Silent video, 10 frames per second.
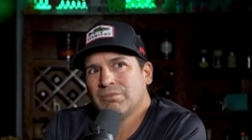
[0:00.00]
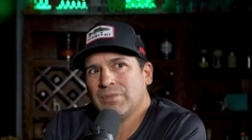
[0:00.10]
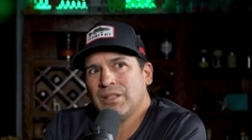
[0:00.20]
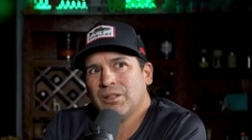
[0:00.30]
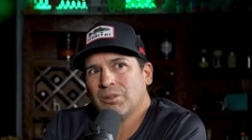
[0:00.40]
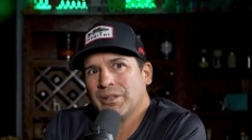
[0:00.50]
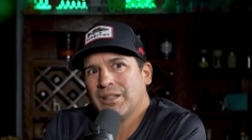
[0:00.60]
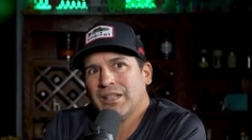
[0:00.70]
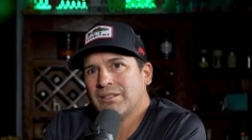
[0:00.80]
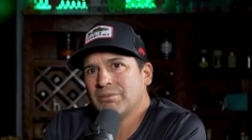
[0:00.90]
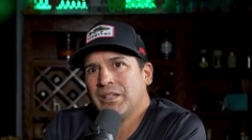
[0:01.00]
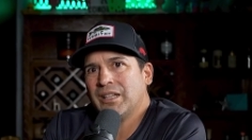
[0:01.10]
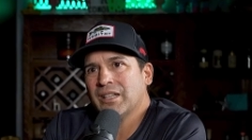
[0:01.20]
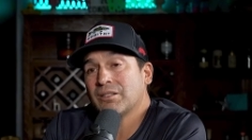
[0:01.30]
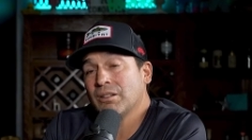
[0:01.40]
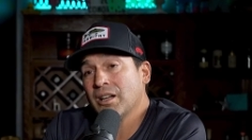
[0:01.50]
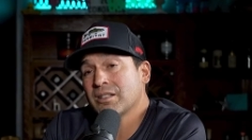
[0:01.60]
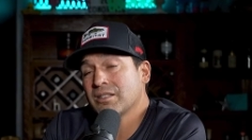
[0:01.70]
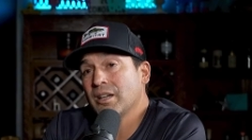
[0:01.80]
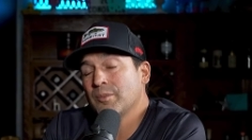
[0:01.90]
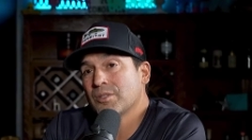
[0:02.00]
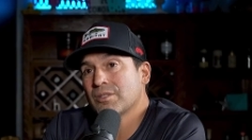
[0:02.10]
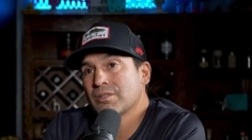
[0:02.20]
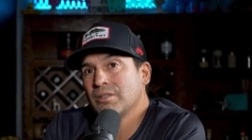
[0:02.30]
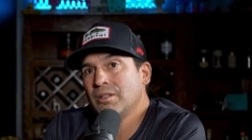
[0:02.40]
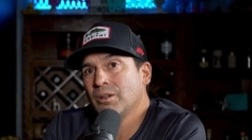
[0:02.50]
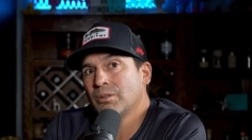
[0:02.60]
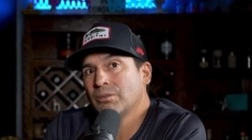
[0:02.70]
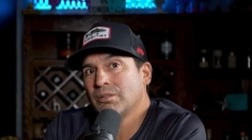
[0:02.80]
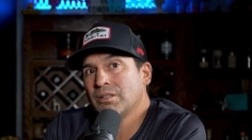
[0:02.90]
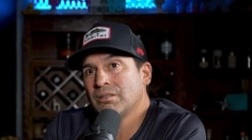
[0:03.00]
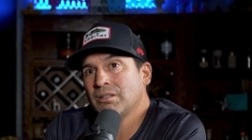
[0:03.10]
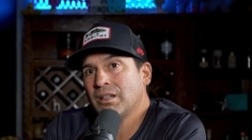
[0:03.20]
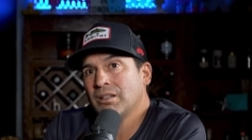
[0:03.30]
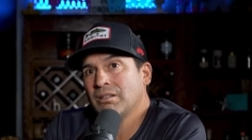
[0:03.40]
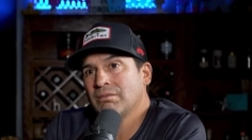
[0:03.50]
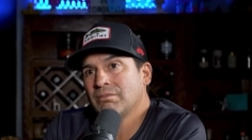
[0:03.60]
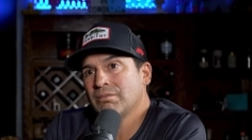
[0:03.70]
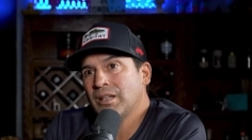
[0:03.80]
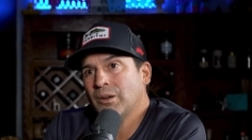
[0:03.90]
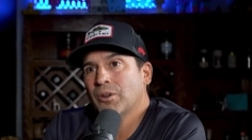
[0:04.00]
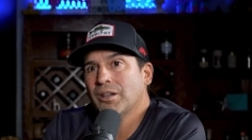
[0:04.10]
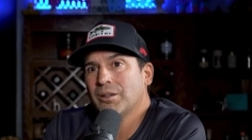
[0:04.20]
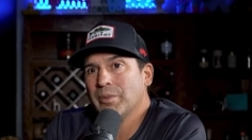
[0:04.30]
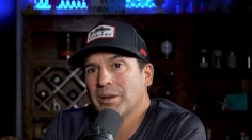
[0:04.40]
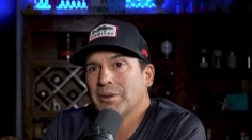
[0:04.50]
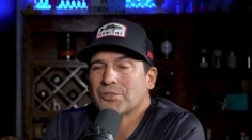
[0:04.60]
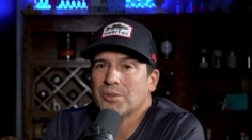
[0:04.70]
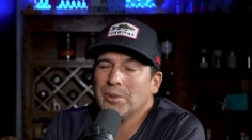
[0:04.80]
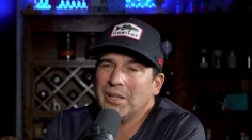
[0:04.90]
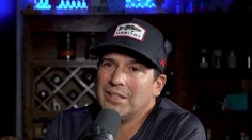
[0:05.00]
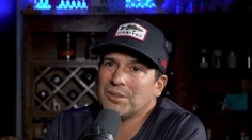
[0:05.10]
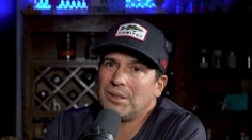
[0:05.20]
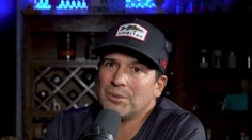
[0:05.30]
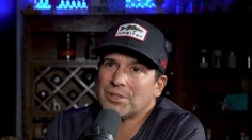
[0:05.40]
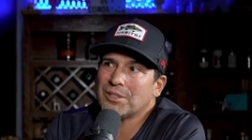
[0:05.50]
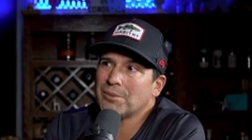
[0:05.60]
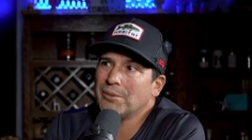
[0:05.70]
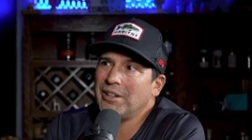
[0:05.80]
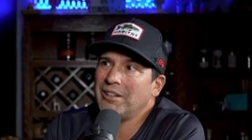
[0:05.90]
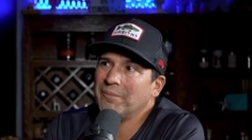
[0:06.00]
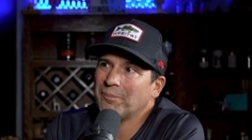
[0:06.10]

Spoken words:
We'd get there a lot of times. I, I wanted to make extra money, so I was his roadie.